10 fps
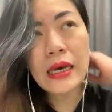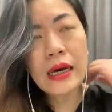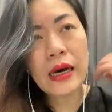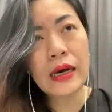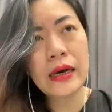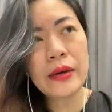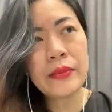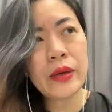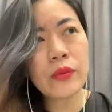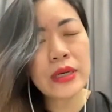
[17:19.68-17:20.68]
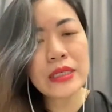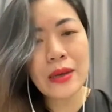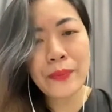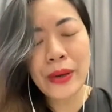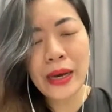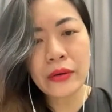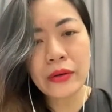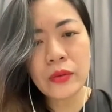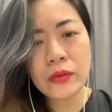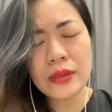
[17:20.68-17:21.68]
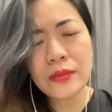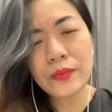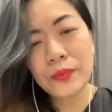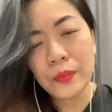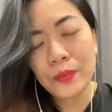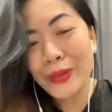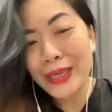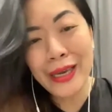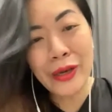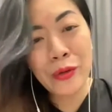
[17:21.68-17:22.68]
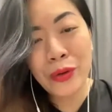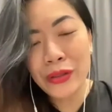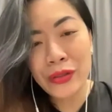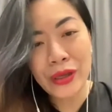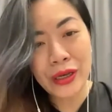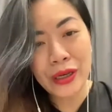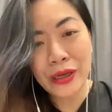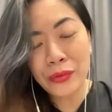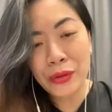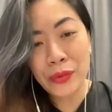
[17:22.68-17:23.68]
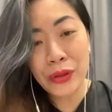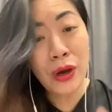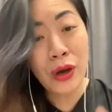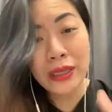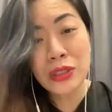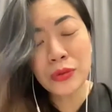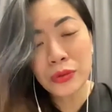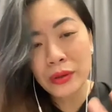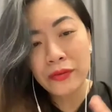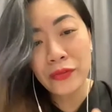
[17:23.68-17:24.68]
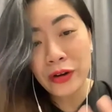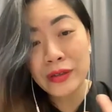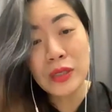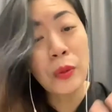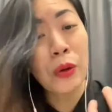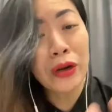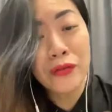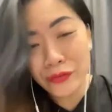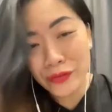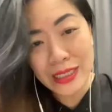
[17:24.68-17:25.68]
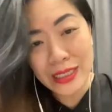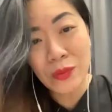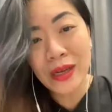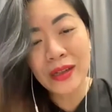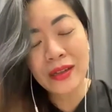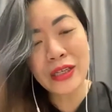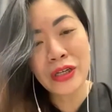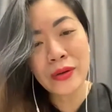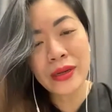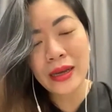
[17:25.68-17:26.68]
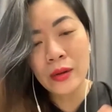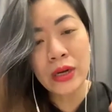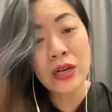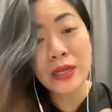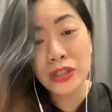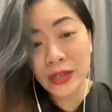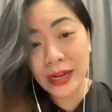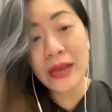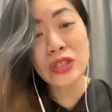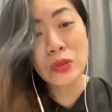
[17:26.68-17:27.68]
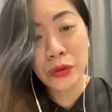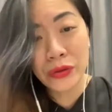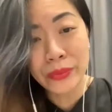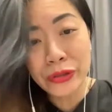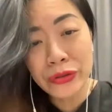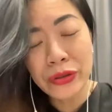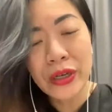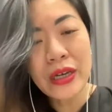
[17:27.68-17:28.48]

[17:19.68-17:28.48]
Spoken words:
It was about being with colleagues who were very supportive of this as well, and I wanted to make sure that I could support them too.